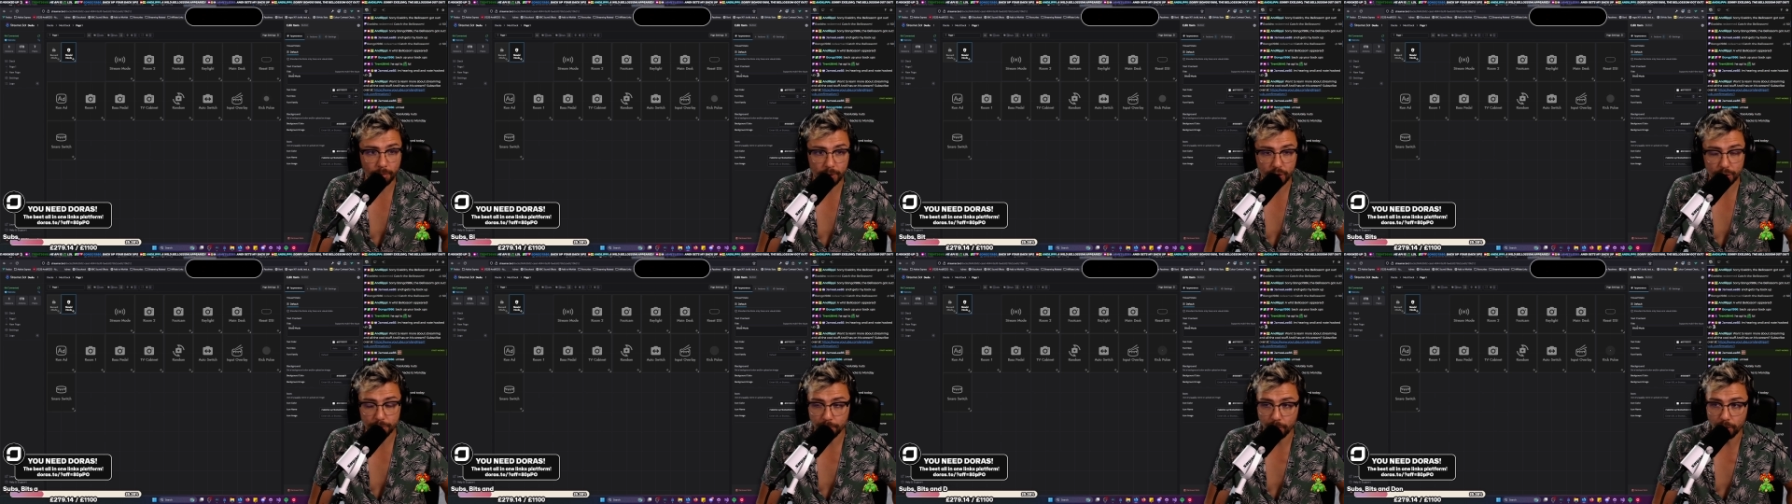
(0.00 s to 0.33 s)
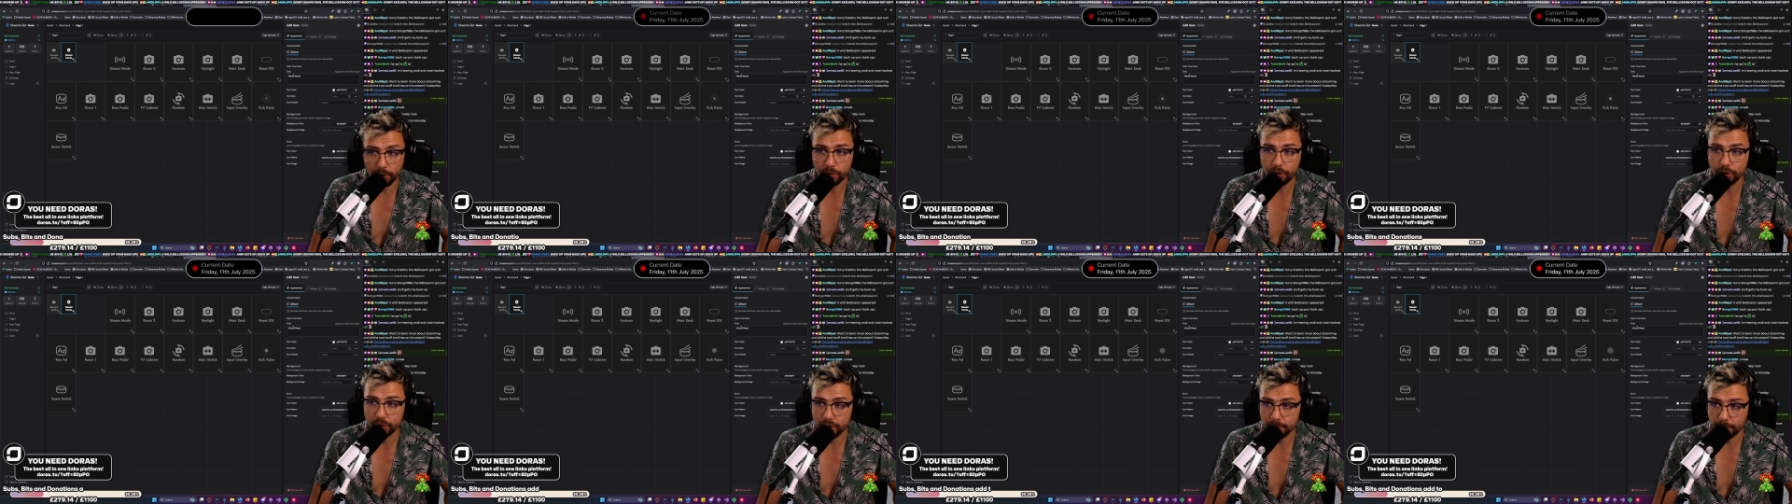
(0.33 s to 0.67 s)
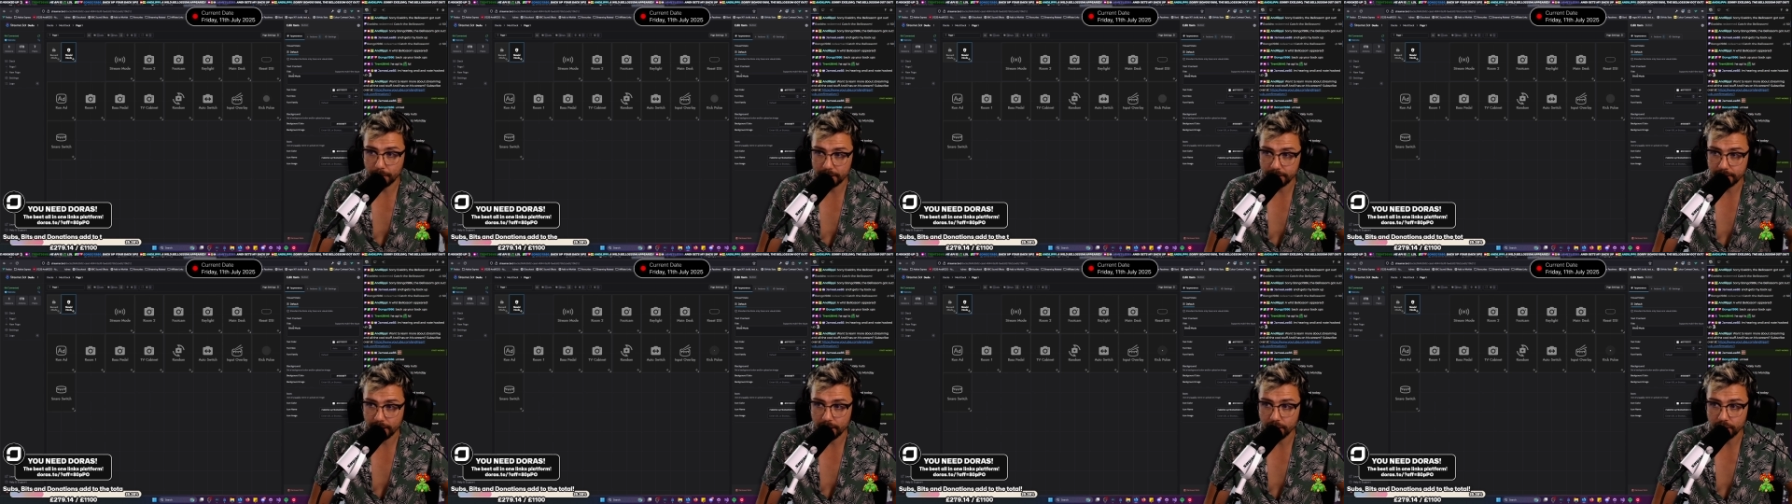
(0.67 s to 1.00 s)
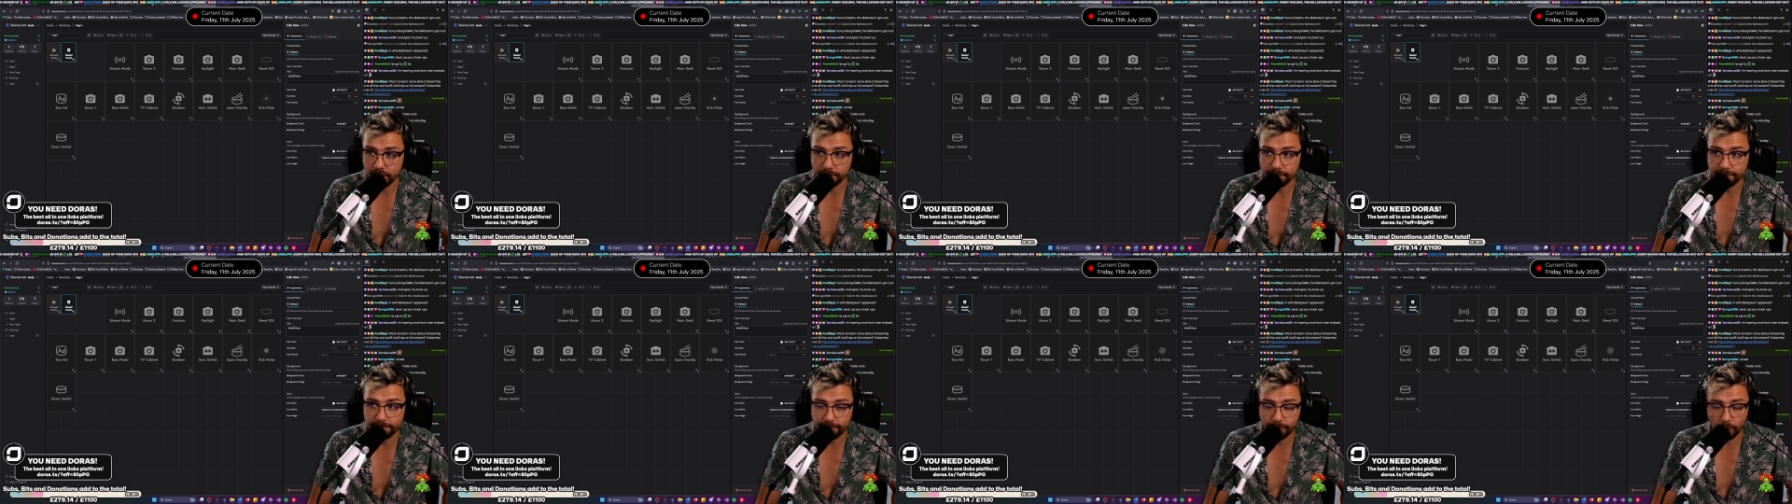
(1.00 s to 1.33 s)
much more
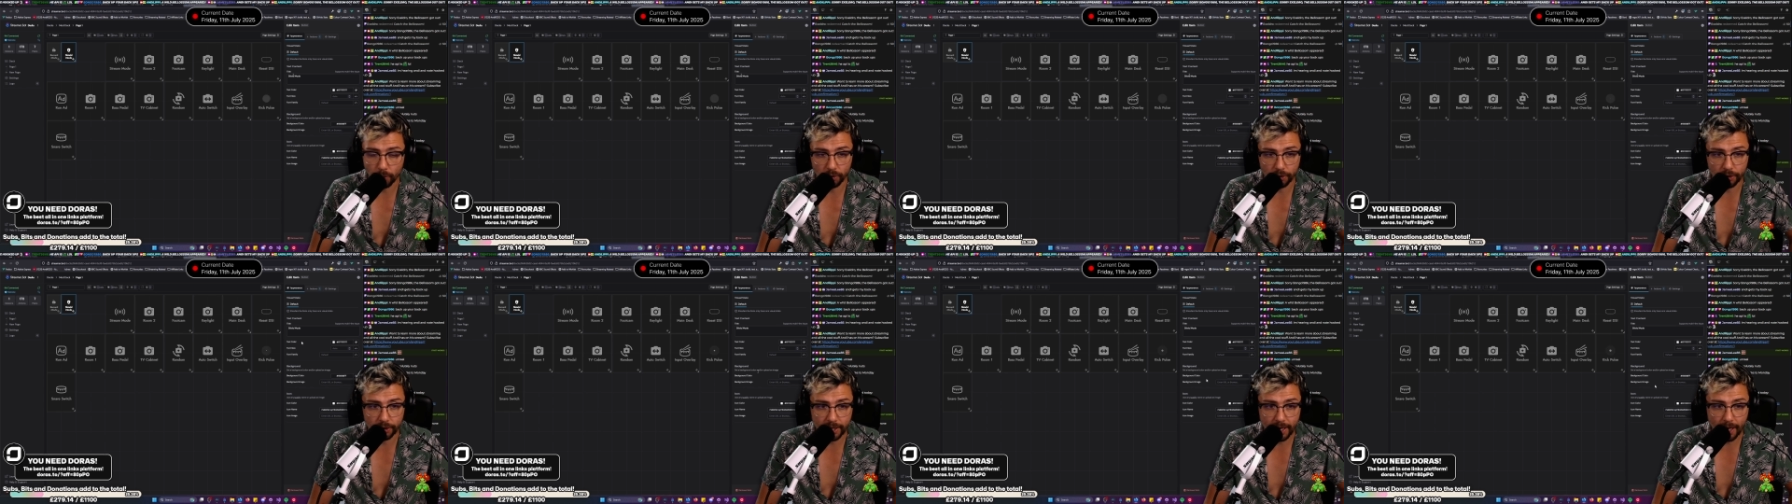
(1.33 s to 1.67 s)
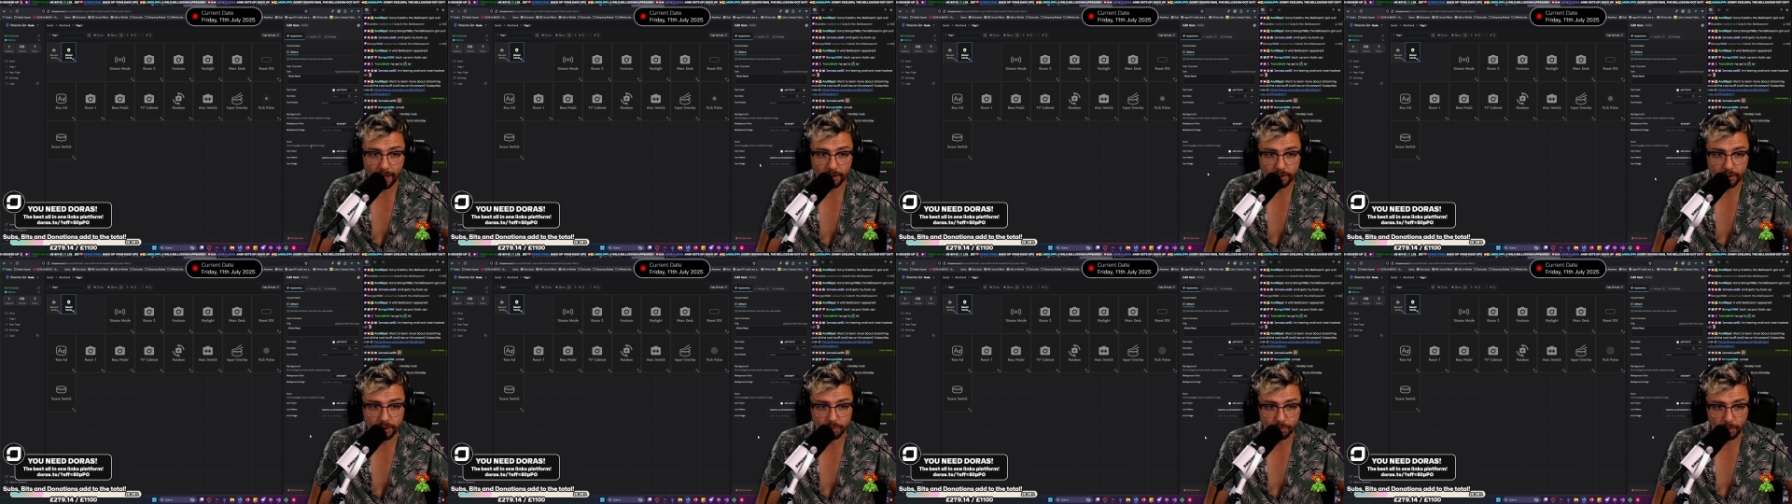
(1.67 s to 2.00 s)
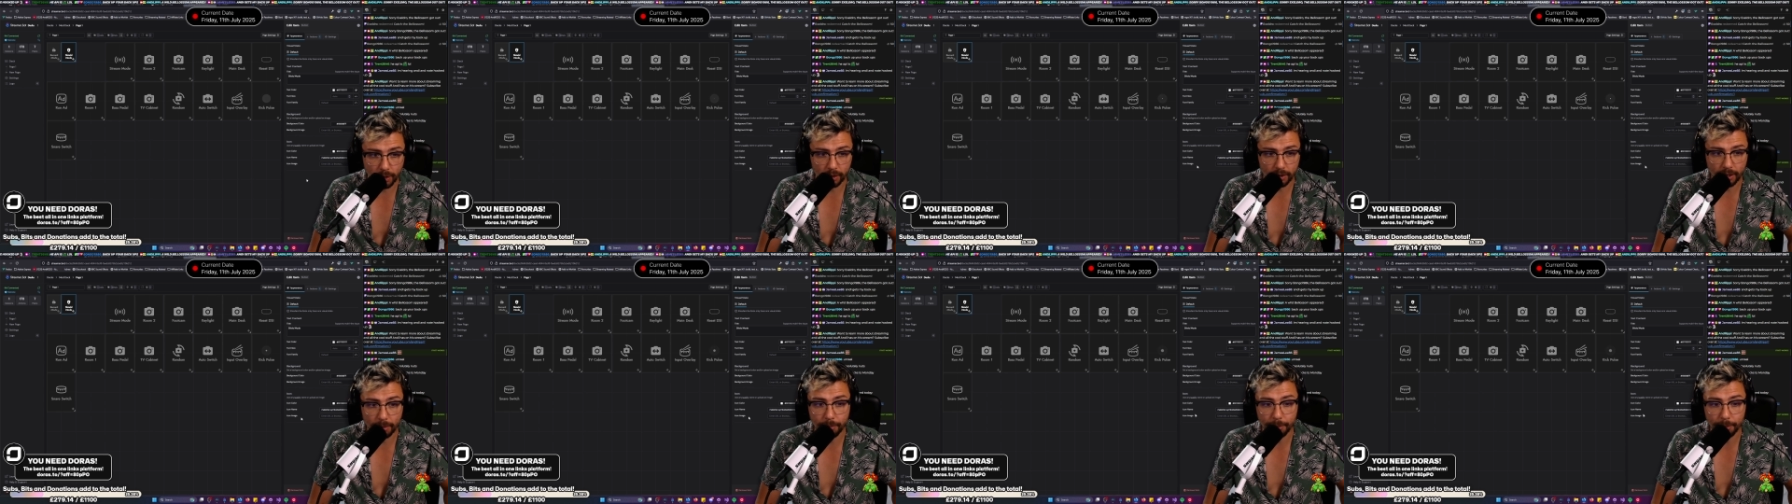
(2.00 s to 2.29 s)
customization for the decks as well.